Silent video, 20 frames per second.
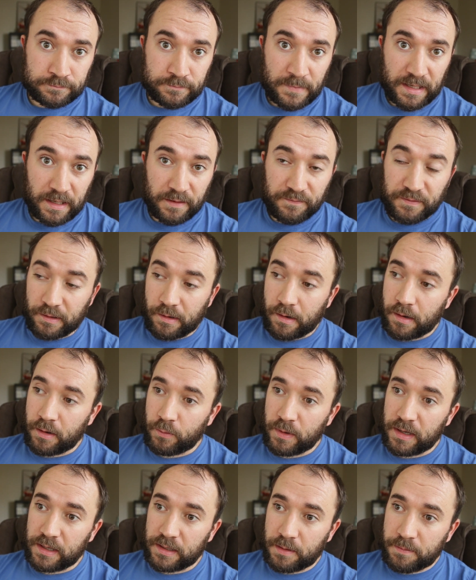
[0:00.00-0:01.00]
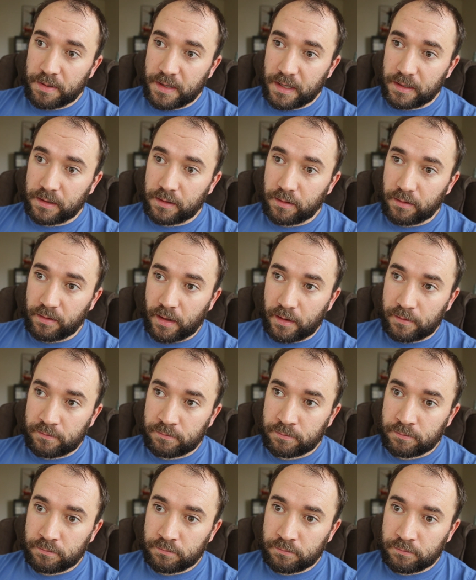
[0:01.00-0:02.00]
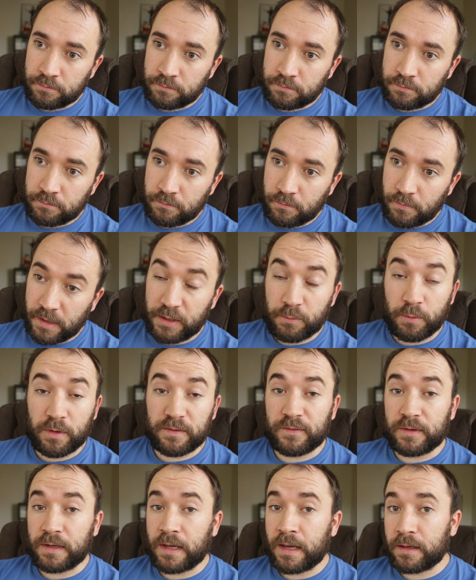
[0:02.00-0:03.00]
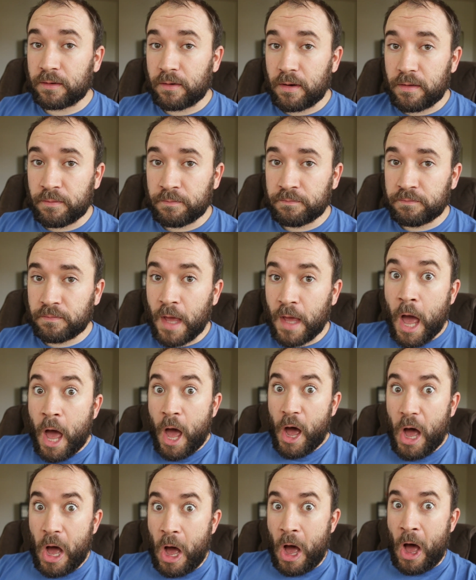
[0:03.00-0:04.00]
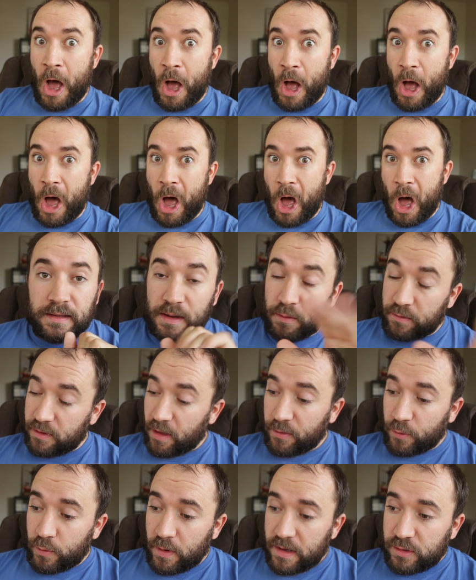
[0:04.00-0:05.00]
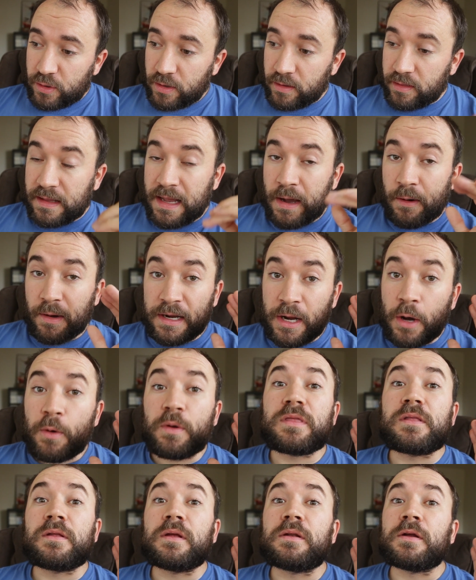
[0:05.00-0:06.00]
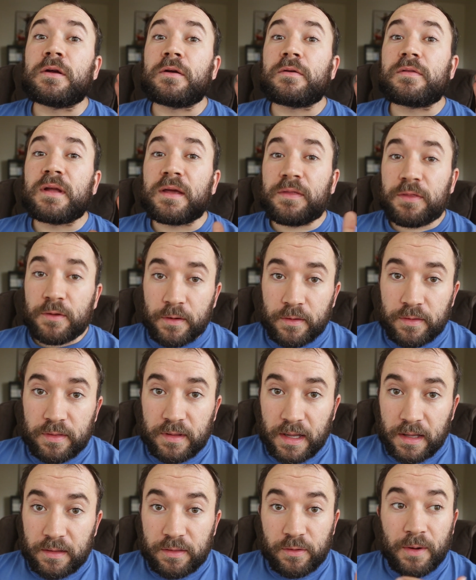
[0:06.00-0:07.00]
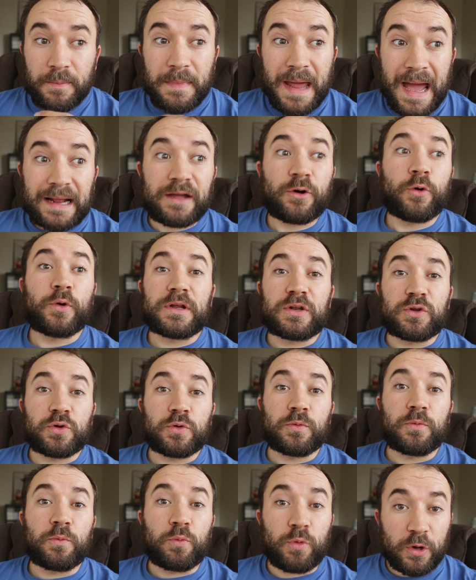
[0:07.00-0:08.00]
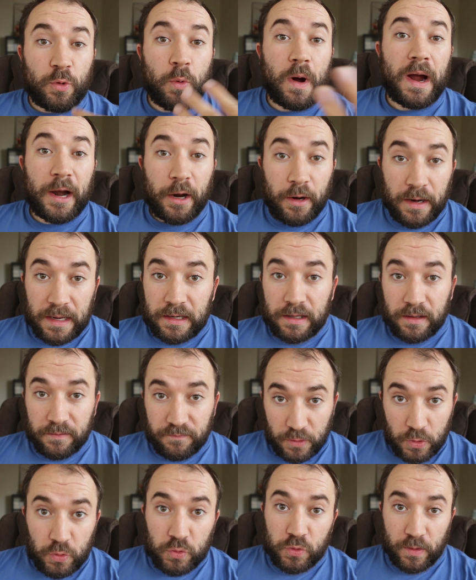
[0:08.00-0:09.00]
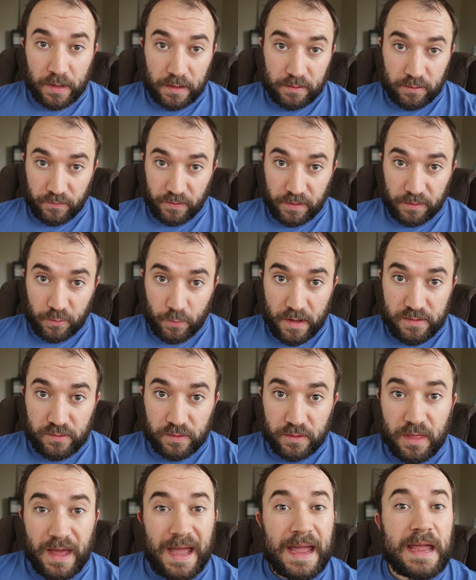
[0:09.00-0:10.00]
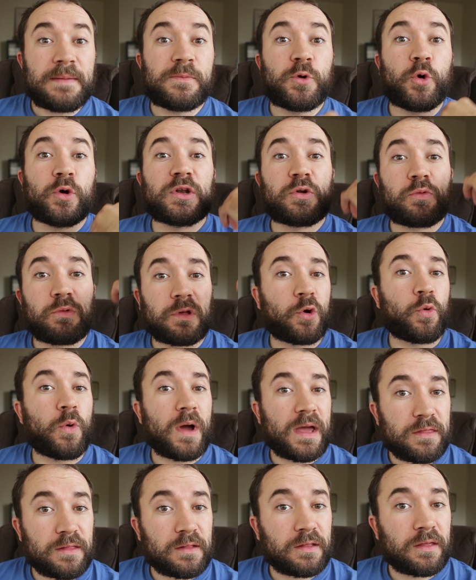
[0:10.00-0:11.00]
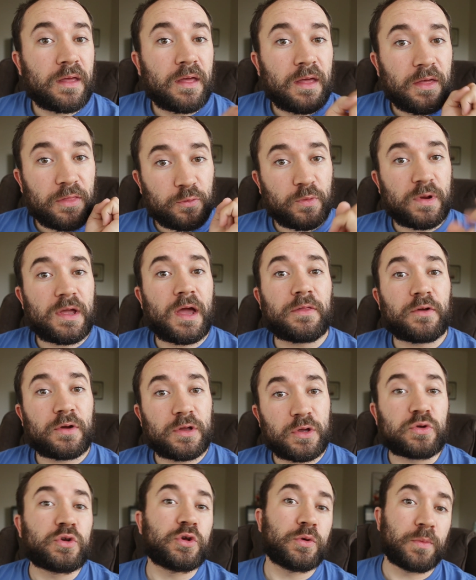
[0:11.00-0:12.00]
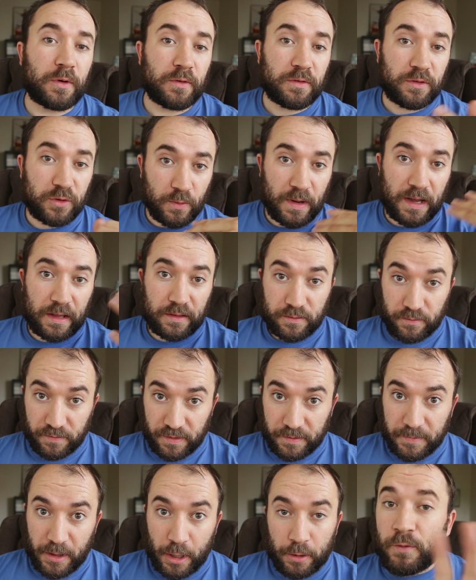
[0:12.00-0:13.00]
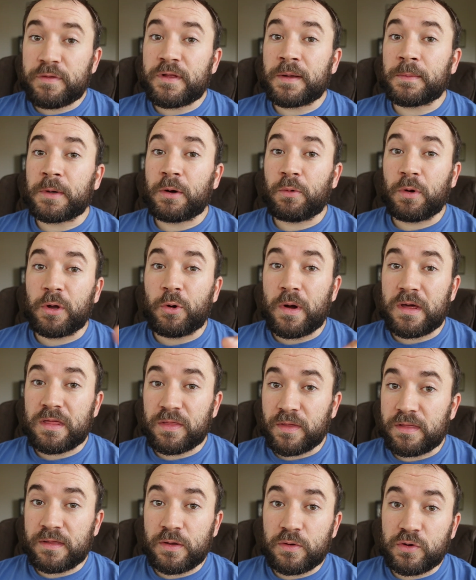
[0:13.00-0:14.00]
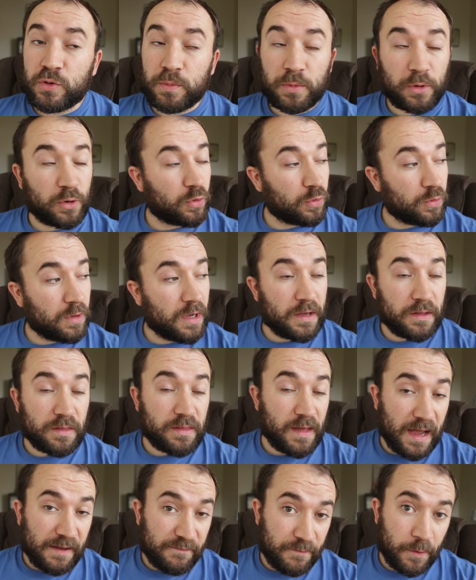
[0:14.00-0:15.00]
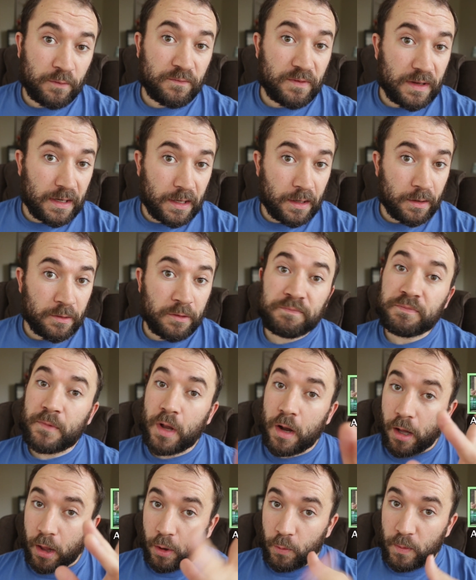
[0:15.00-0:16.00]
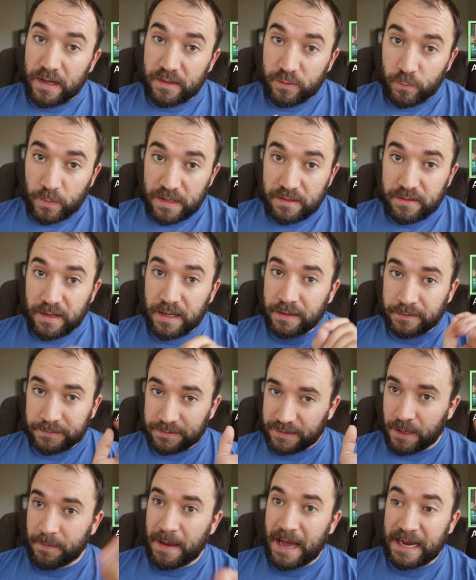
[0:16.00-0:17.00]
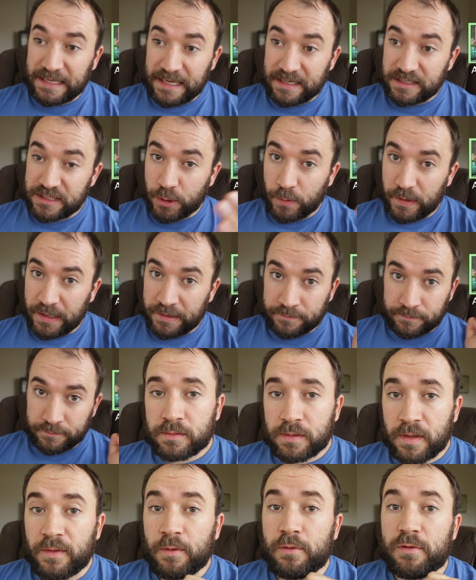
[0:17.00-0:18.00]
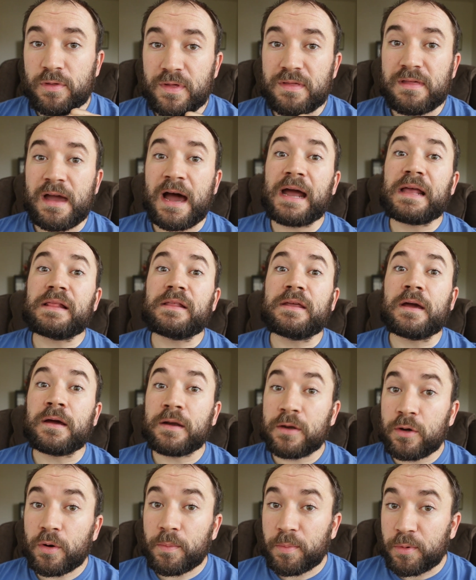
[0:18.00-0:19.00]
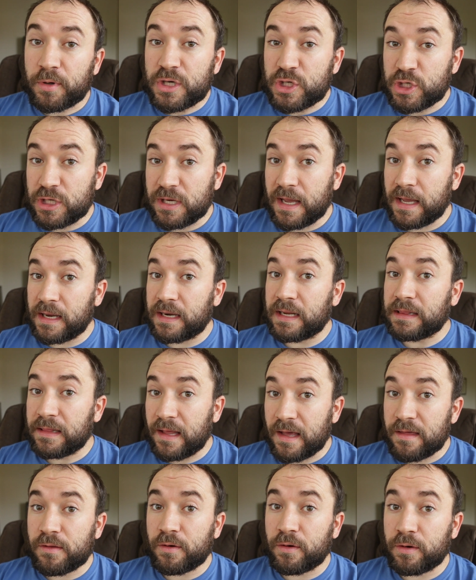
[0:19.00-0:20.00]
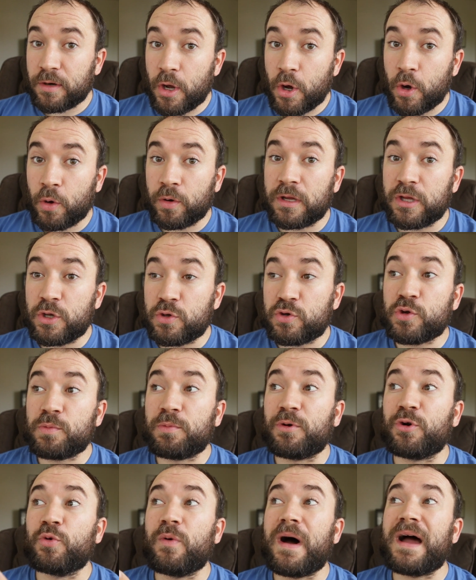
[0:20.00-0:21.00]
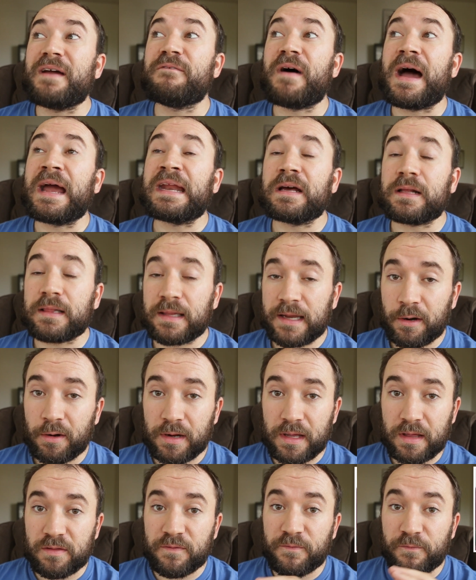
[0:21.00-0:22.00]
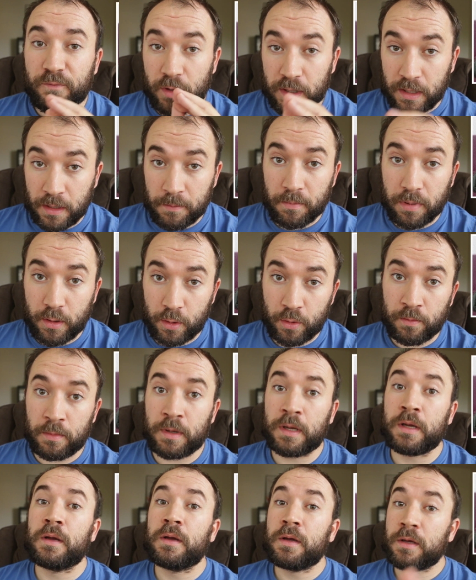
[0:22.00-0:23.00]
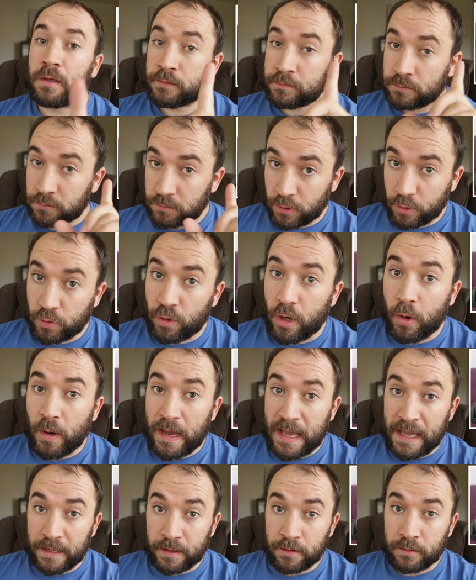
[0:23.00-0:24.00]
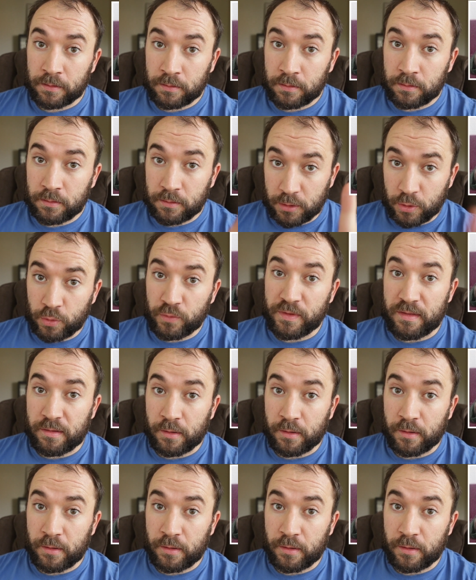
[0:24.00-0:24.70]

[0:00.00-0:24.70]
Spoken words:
I gotta figure out a way to get paid to do that. I could work for Congress. That was all the questions. Now, I know it's the Thursday, so I'm not going to require any of you to answer these questions. I am going to request three other YouTubers to answer them, though. First, I'm going to request this YouTuber who does iPhone videos, Always Wheezy. Come on, get to it. Then there's this highly underappreciated, lesser-known YouTuber who I find hilarious, Friggin' Boom. You go ahead. Do the